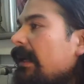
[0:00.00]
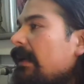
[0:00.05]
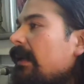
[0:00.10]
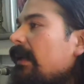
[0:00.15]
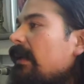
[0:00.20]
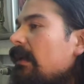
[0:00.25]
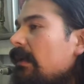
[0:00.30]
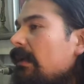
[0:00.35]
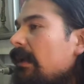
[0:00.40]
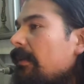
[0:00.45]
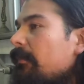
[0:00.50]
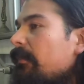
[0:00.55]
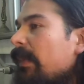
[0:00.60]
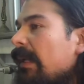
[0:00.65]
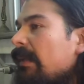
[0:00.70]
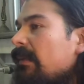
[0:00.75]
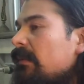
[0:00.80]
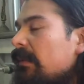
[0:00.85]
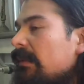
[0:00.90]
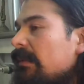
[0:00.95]
And then
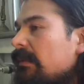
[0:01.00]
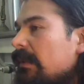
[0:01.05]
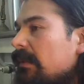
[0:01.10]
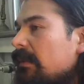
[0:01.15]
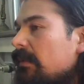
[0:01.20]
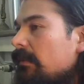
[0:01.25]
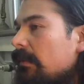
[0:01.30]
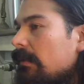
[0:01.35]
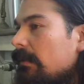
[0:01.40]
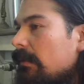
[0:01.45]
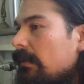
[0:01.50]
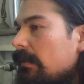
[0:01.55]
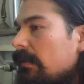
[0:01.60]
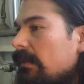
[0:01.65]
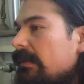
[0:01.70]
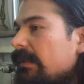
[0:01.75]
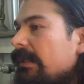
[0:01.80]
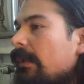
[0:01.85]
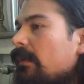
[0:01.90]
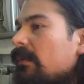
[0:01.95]
basically just,
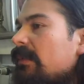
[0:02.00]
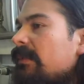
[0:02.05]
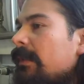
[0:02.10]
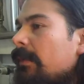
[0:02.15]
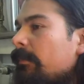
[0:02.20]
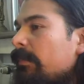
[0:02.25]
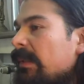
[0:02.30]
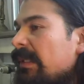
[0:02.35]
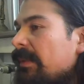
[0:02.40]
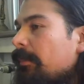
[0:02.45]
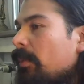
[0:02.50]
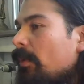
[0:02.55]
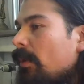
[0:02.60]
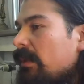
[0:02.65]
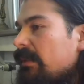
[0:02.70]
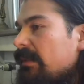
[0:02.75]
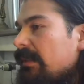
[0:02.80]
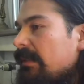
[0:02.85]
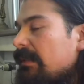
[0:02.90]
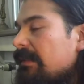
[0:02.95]
you know, some people
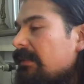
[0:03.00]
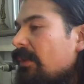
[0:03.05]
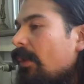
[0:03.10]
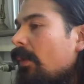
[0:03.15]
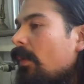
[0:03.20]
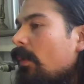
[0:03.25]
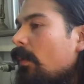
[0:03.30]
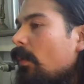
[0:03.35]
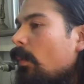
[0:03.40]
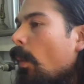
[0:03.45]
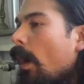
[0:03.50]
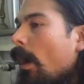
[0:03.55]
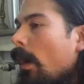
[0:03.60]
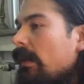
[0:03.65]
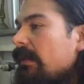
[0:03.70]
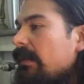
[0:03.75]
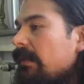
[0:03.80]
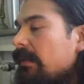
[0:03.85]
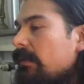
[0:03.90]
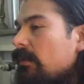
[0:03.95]
are just don't
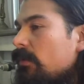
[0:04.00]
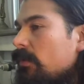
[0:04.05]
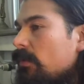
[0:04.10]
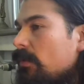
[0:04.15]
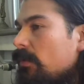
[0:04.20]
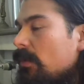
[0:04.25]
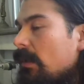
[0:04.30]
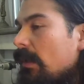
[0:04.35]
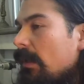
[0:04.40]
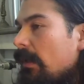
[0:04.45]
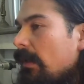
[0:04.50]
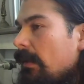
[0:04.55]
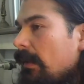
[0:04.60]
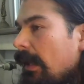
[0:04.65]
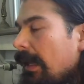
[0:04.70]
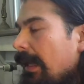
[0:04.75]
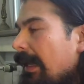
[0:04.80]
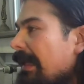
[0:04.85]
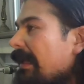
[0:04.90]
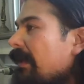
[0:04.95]
want to
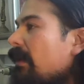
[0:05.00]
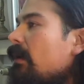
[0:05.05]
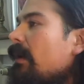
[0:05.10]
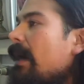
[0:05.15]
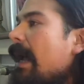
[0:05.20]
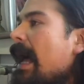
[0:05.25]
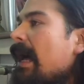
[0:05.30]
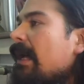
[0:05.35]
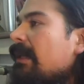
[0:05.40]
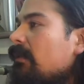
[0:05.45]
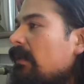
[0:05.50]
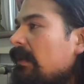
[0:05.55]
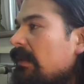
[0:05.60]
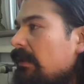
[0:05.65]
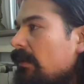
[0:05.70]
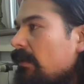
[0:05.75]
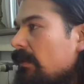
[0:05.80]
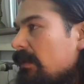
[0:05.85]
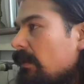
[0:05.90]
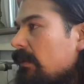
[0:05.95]
interact
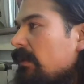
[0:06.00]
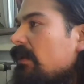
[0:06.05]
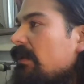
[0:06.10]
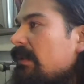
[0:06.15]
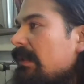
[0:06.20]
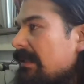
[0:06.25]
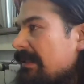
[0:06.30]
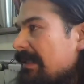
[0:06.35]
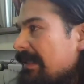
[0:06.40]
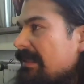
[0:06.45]
with you, so you just